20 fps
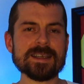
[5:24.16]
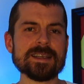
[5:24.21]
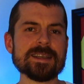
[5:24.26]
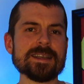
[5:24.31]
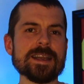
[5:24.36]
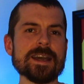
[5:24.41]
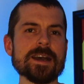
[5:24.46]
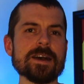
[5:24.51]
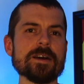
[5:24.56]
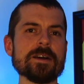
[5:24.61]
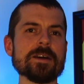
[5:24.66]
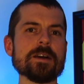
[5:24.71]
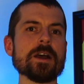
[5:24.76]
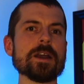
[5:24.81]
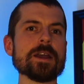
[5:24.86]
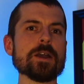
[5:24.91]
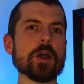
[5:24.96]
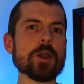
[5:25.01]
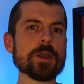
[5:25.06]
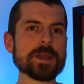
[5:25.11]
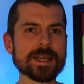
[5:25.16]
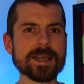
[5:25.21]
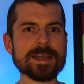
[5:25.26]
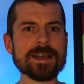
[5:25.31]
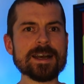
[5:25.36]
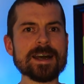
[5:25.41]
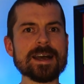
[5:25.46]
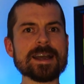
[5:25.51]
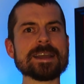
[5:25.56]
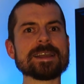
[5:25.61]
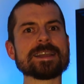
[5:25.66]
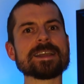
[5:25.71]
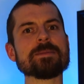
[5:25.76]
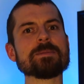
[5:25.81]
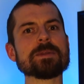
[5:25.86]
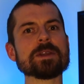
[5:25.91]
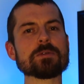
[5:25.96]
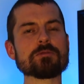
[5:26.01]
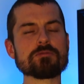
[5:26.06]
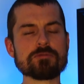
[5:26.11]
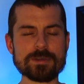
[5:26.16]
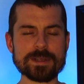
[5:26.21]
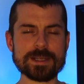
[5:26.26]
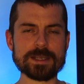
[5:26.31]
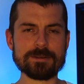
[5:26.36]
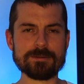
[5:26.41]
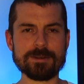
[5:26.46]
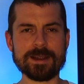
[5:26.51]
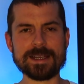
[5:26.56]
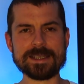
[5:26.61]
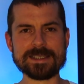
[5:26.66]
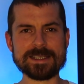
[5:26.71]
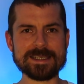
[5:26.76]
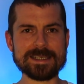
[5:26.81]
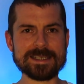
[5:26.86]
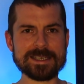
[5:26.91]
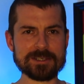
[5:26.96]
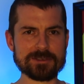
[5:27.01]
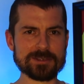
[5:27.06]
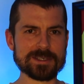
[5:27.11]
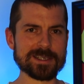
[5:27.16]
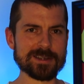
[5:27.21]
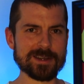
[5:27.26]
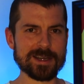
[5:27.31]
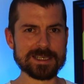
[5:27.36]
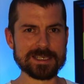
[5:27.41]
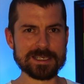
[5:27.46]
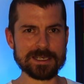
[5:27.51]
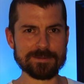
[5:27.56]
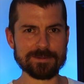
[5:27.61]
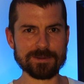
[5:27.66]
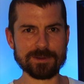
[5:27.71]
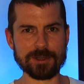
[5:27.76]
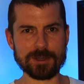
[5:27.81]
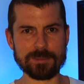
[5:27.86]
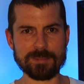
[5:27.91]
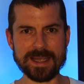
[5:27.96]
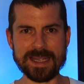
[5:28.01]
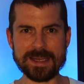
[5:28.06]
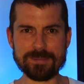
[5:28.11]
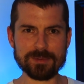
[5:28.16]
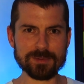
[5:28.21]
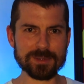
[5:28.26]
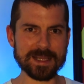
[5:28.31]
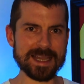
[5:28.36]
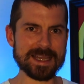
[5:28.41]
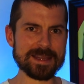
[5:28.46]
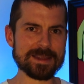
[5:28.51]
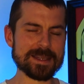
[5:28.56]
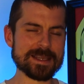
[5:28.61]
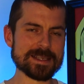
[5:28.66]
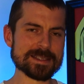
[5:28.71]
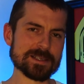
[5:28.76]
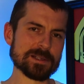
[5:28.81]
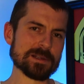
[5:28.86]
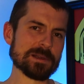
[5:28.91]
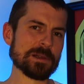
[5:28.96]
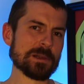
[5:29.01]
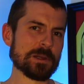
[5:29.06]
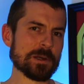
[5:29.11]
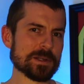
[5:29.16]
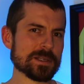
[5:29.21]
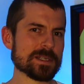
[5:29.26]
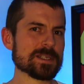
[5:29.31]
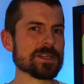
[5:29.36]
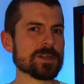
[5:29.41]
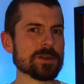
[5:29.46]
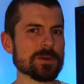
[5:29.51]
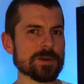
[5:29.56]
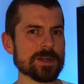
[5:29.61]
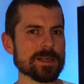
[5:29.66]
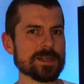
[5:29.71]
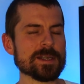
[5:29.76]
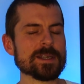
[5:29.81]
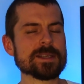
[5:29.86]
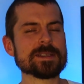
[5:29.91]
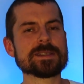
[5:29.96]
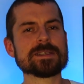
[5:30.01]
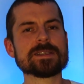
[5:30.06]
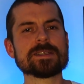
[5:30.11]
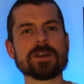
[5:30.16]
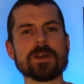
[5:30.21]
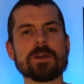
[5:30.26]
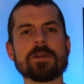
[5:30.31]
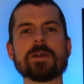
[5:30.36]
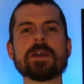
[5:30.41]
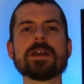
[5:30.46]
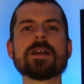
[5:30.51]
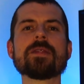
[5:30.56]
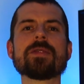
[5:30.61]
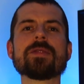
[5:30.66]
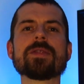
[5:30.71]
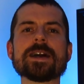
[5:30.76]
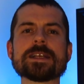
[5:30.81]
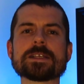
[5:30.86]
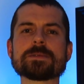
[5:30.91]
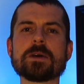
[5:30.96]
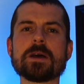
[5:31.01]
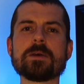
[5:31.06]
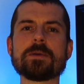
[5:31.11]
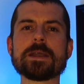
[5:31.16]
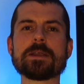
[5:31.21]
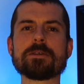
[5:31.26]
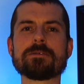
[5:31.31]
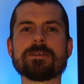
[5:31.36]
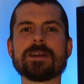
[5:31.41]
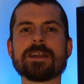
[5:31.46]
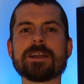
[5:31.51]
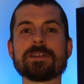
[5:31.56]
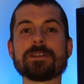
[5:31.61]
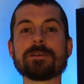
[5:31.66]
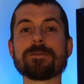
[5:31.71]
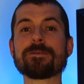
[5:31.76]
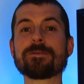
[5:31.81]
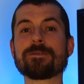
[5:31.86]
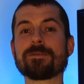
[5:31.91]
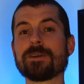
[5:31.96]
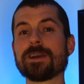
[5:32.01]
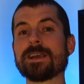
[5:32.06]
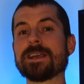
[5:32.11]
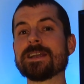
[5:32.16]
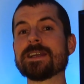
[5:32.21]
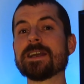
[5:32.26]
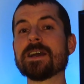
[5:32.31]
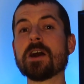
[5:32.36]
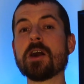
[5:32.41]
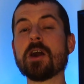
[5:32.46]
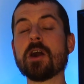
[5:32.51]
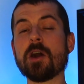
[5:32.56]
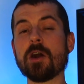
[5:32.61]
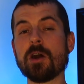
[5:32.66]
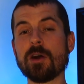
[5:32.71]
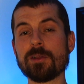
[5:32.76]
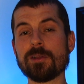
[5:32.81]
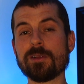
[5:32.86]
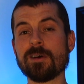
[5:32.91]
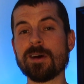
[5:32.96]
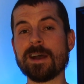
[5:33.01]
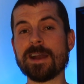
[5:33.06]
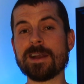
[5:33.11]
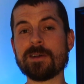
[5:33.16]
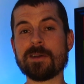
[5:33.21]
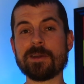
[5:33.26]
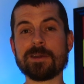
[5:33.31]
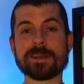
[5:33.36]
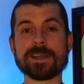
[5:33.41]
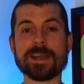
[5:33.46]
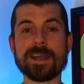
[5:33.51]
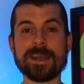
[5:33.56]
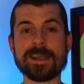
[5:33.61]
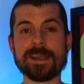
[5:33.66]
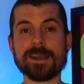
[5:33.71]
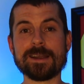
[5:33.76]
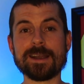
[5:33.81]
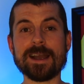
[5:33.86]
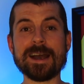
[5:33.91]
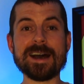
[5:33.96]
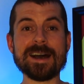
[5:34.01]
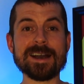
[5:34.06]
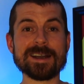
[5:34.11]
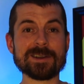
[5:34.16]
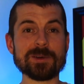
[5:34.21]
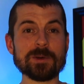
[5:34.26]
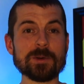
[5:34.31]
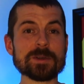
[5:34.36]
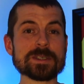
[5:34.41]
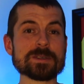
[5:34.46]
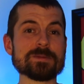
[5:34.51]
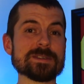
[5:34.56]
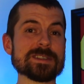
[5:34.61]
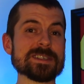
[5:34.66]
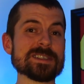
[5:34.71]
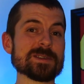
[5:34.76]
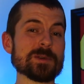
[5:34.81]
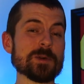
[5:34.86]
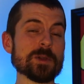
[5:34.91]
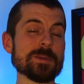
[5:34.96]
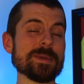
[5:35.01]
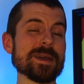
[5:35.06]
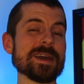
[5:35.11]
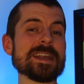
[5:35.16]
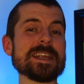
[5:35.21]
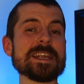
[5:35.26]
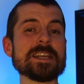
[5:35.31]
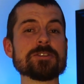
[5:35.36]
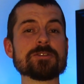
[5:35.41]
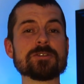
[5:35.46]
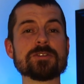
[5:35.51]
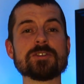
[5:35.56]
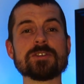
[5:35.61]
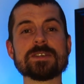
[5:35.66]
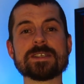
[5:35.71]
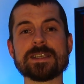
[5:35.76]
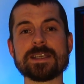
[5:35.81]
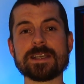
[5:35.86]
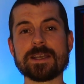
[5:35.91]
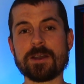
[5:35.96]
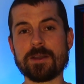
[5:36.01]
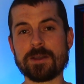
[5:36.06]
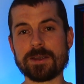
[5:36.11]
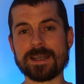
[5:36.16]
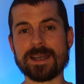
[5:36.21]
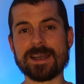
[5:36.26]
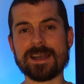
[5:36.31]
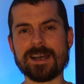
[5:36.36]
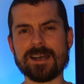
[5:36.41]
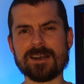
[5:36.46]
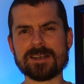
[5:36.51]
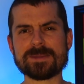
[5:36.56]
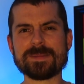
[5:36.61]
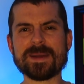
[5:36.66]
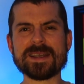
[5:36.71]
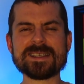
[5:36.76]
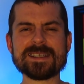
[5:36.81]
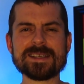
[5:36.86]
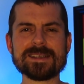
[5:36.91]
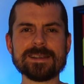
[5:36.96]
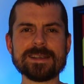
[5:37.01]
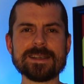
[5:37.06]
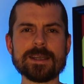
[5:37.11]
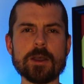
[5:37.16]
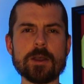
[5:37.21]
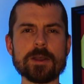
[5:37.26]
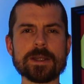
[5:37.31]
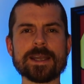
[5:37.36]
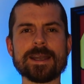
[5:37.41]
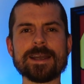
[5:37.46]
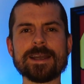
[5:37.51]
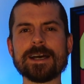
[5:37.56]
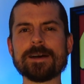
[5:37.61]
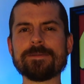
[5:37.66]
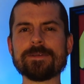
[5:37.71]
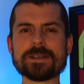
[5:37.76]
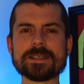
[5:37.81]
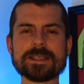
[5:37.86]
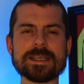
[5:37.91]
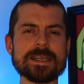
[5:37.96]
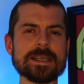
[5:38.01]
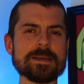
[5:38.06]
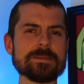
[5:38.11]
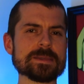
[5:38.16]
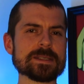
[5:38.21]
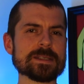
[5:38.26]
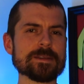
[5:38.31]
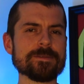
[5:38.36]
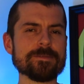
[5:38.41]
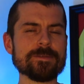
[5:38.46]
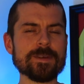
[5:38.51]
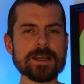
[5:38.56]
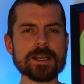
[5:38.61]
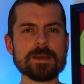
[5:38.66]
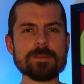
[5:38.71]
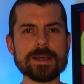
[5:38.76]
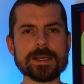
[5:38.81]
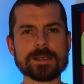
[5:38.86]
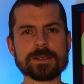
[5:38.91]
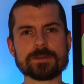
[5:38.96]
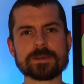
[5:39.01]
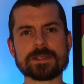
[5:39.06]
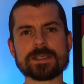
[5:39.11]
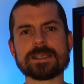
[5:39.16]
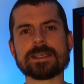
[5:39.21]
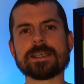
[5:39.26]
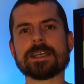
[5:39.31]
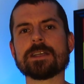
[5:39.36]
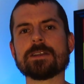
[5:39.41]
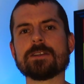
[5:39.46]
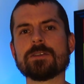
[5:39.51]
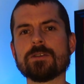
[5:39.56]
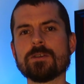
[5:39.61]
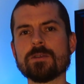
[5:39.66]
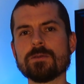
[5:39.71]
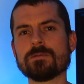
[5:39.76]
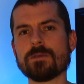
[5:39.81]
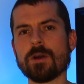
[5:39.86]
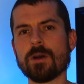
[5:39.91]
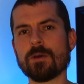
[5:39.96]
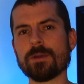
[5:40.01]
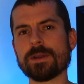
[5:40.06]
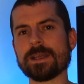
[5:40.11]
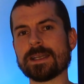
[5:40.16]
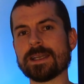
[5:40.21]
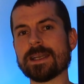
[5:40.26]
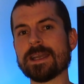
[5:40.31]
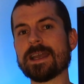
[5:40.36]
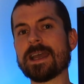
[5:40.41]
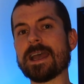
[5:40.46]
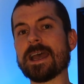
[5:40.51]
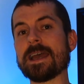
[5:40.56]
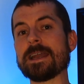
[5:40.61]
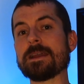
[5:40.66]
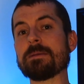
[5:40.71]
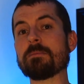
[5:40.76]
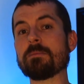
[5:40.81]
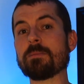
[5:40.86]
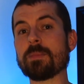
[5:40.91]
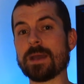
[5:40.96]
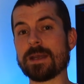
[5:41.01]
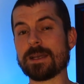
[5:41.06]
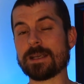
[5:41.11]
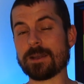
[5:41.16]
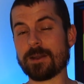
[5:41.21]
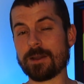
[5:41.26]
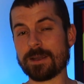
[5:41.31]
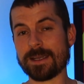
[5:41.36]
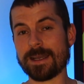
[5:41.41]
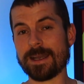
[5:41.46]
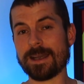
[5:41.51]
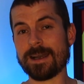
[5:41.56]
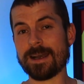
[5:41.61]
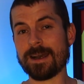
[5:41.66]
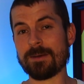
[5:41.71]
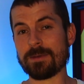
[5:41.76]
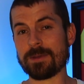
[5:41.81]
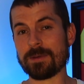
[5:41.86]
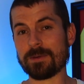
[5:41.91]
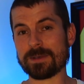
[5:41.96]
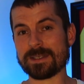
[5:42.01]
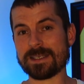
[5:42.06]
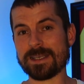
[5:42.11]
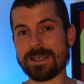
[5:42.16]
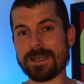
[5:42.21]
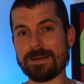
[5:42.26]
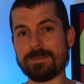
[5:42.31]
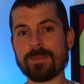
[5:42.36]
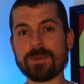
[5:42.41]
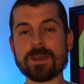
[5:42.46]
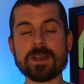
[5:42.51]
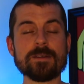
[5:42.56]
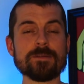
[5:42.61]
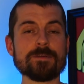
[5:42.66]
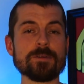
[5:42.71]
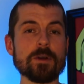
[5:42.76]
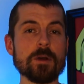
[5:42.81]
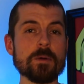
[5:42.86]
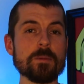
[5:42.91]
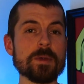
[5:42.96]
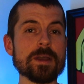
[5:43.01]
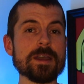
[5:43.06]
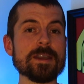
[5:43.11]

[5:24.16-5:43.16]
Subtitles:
Now, OKR can be a really crazy and interesting idea for a lot of people, and there's a lot to it. So that's why we created the free online OKR course, which is all about introducing OKR. It's basically OKR for teams, the fundamentals to get you rolling and embedding OKR with your team, from